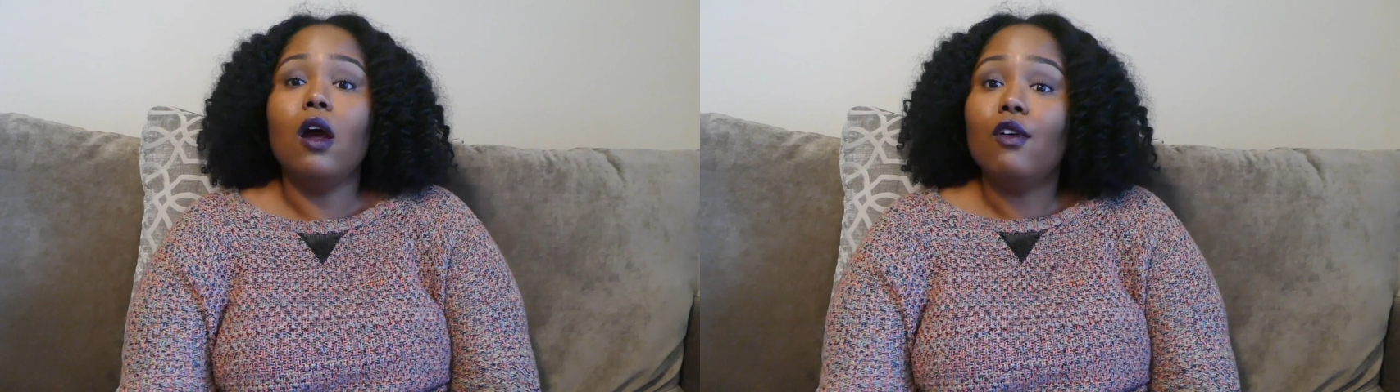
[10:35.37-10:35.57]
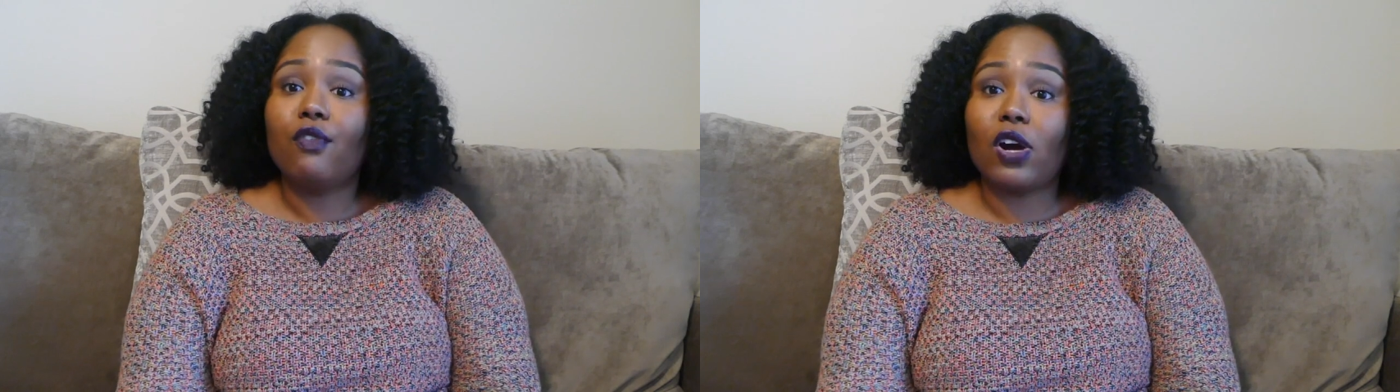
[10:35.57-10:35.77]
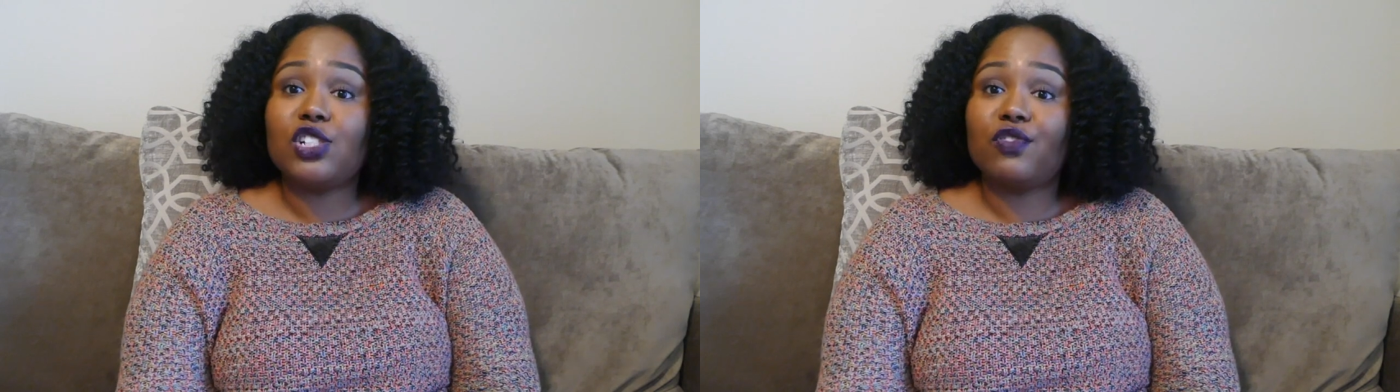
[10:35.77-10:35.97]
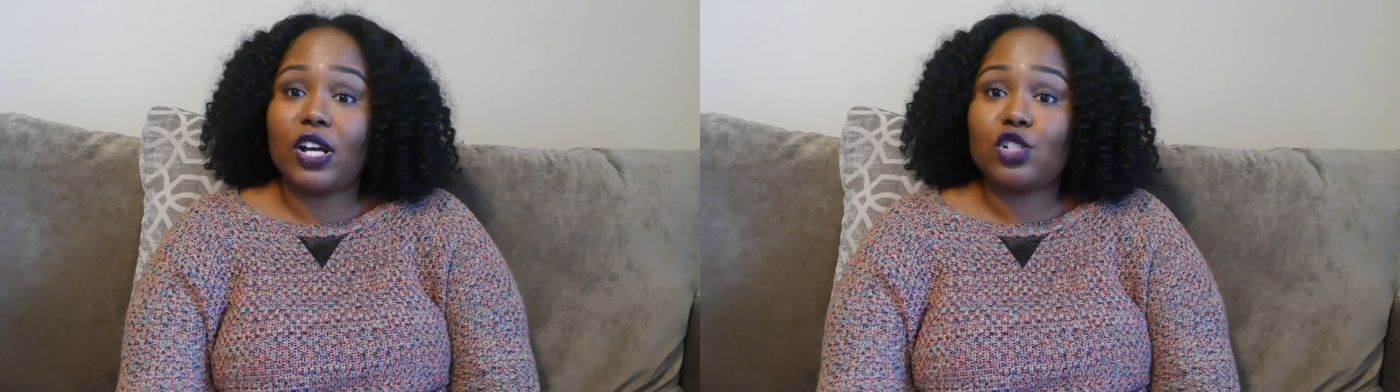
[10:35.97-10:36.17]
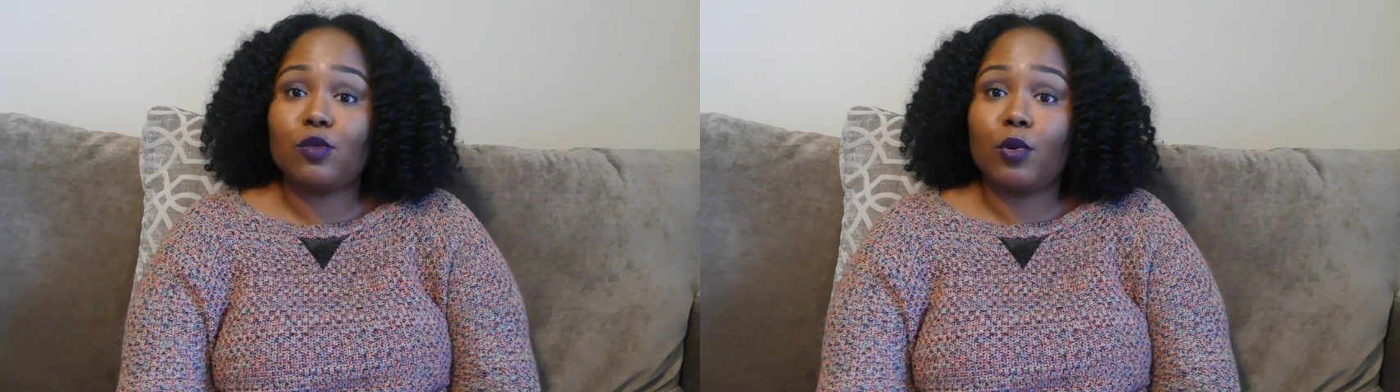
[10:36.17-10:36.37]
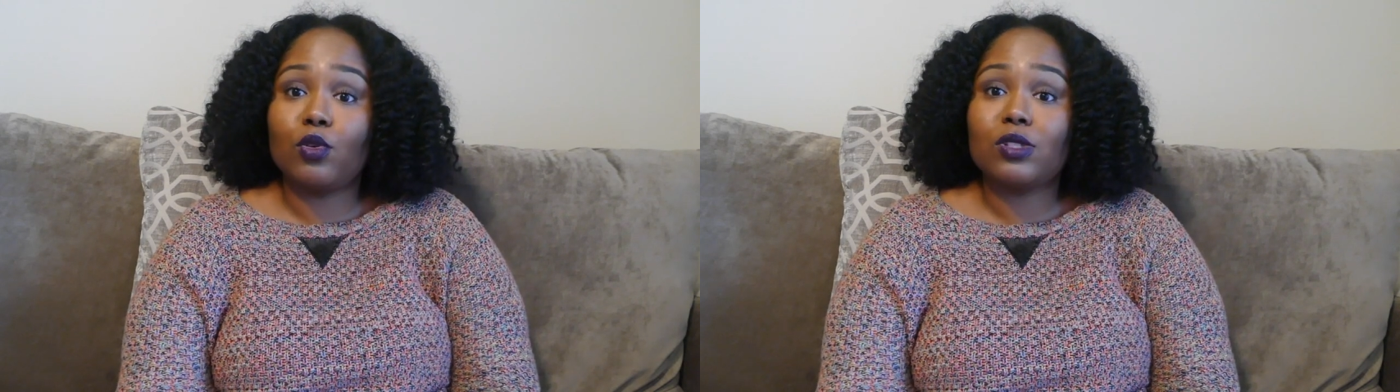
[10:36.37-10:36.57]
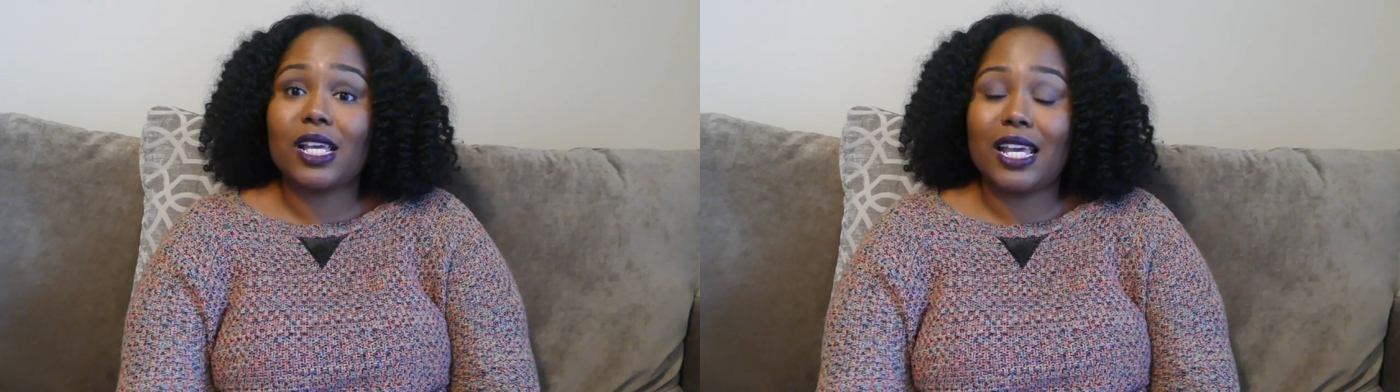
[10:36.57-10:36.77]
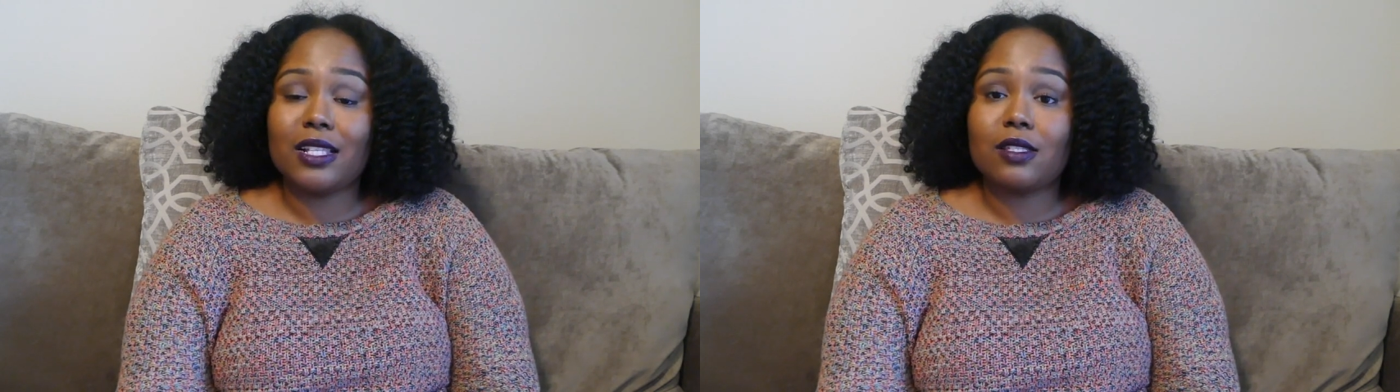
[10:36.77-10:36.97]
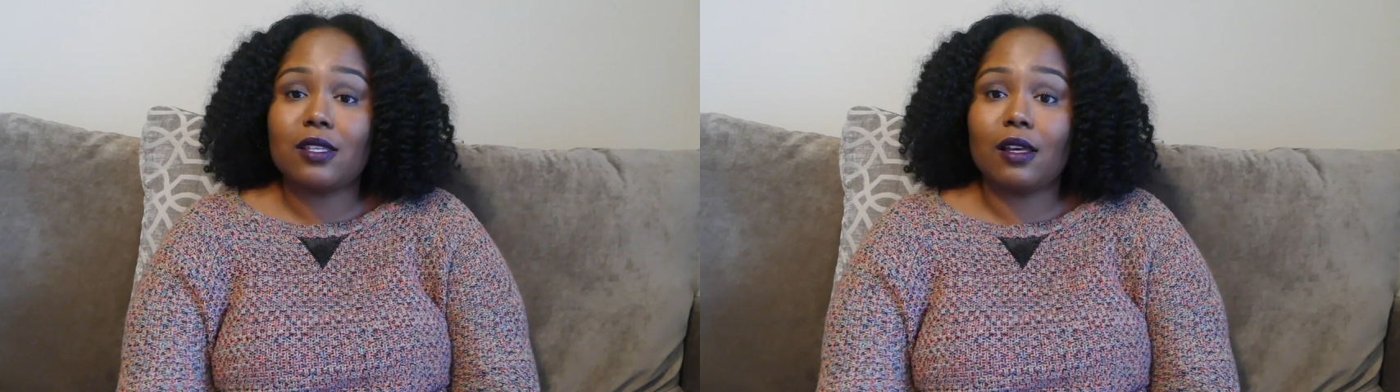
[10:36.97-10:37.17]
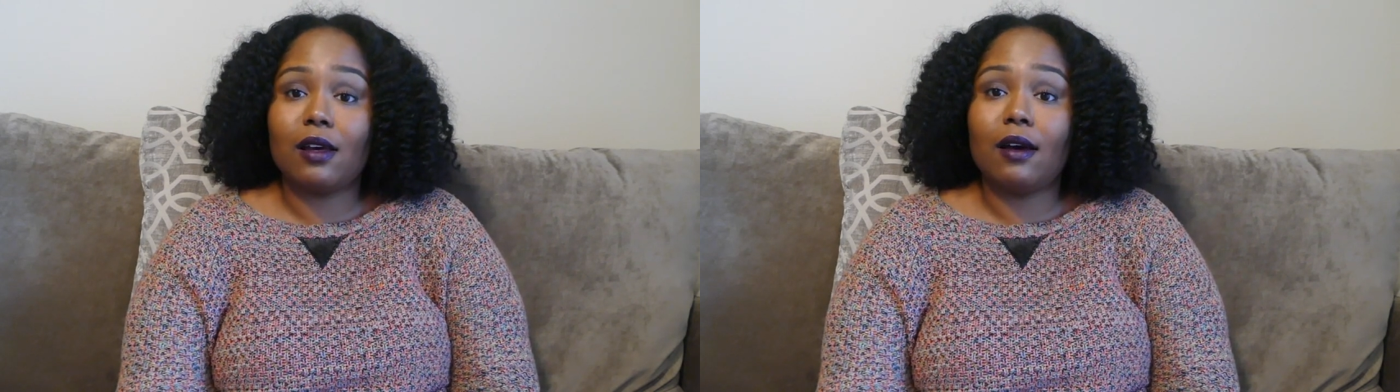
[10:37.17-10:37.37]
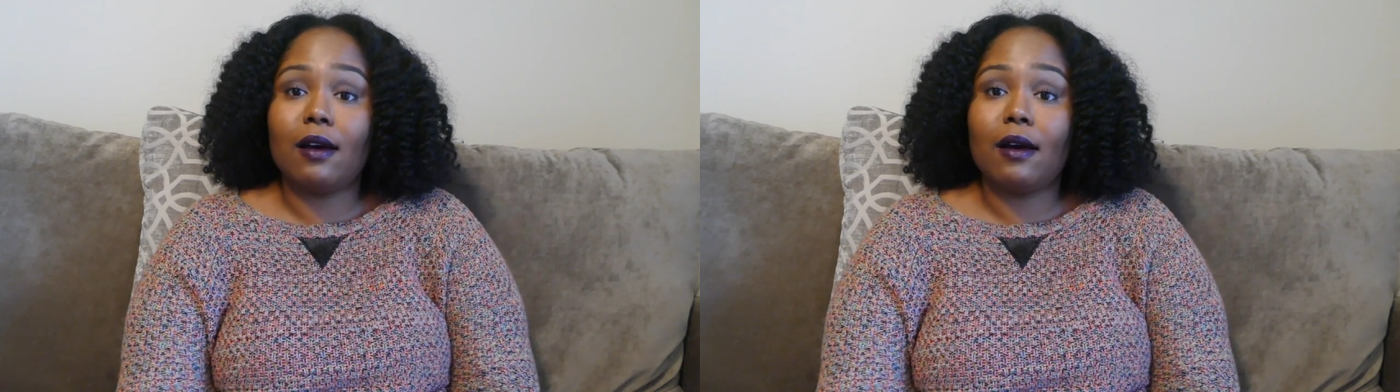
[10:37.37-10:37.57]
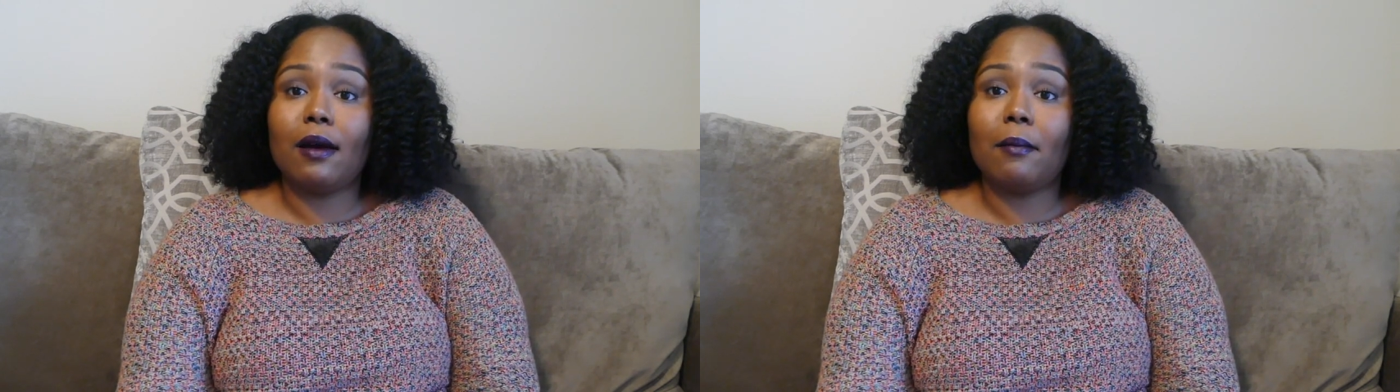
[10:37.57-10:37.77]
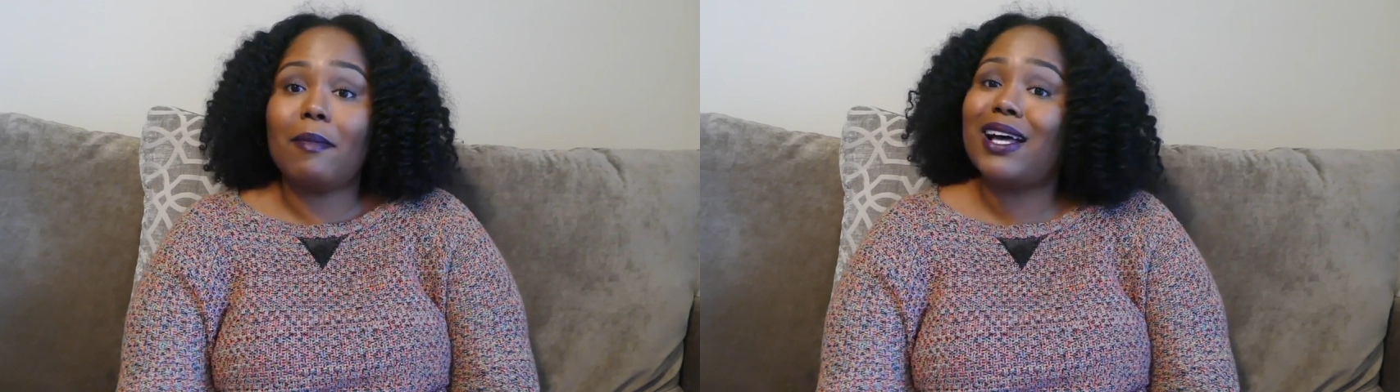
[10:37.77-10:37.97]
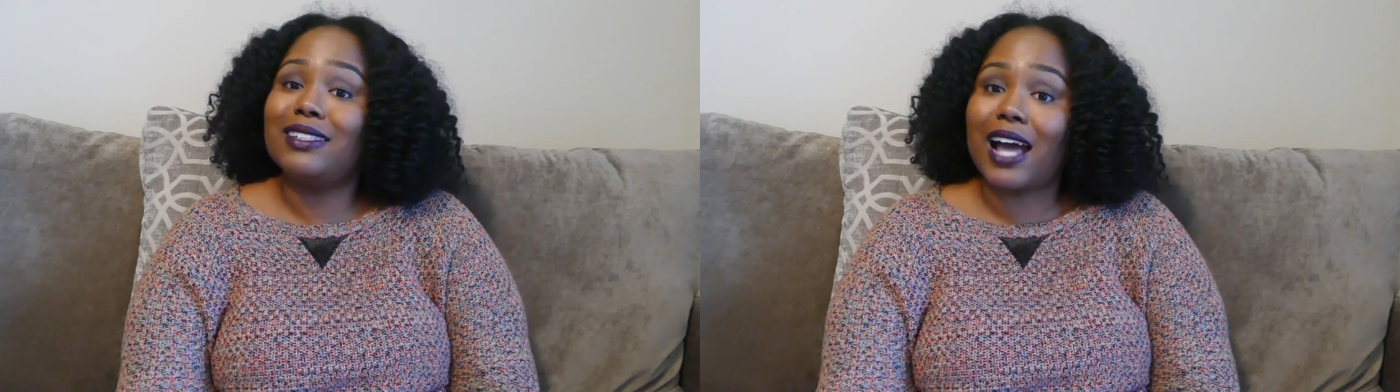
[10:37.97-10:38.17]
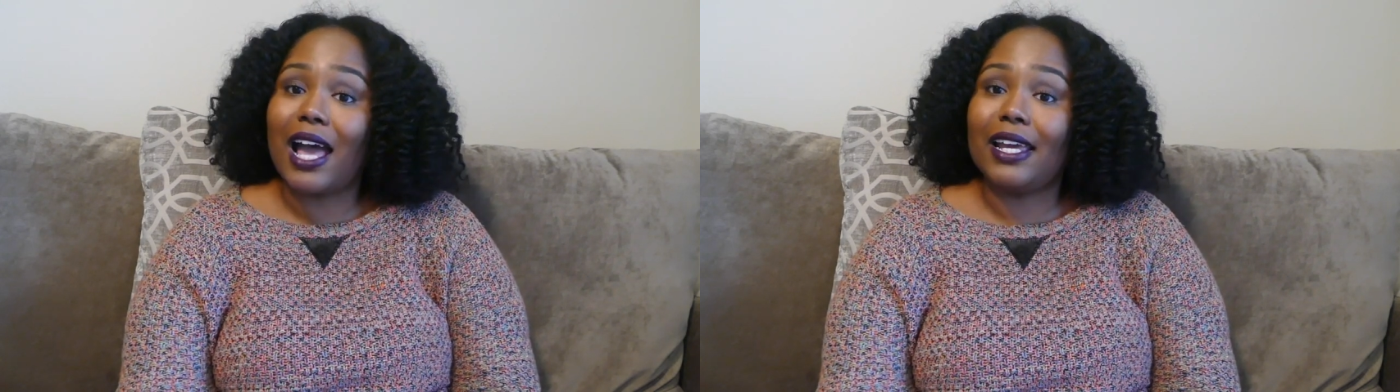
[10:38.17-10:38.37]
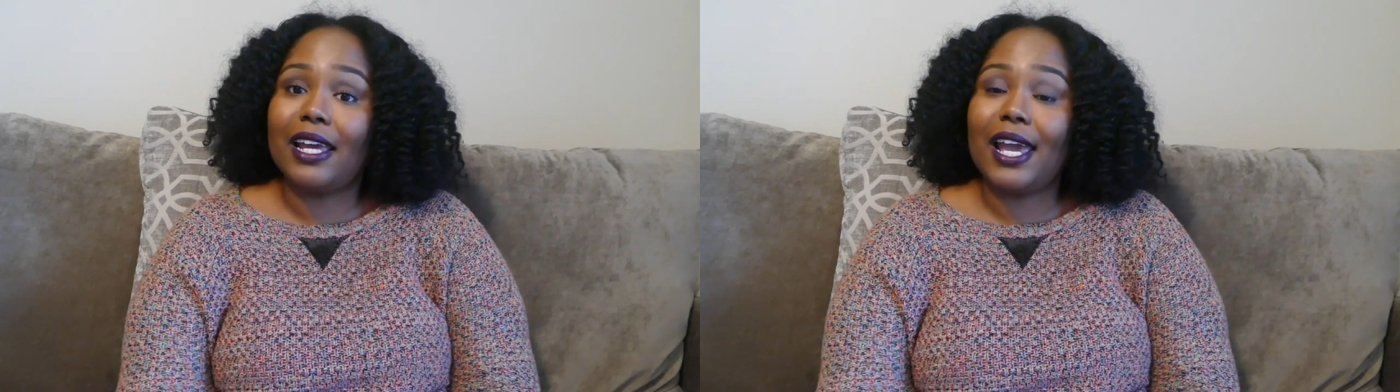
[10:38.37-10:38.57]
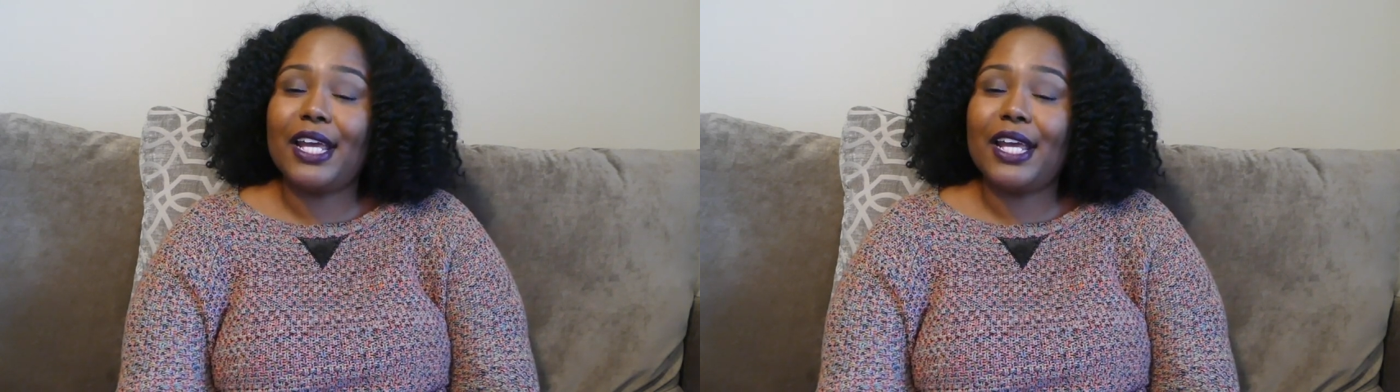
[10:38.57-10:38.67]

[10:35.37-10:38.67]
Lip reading: fresh vegetables into my diet,